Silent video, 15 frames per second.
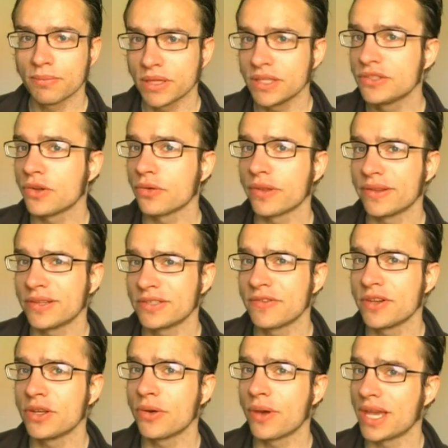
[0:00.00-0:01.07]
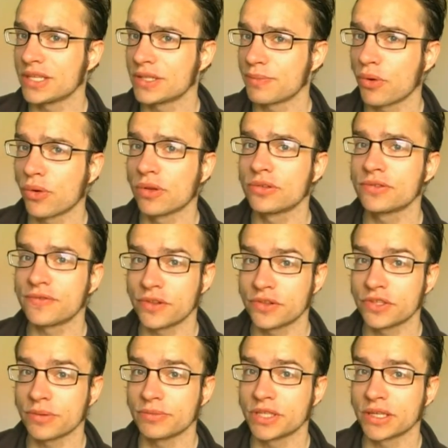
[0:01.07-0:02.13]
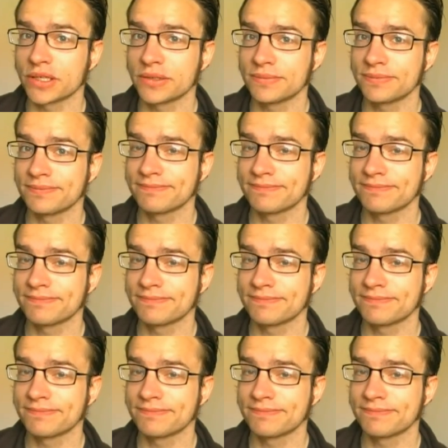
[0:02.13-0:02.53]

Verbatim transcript: Please note that this video has spoilers for the subject.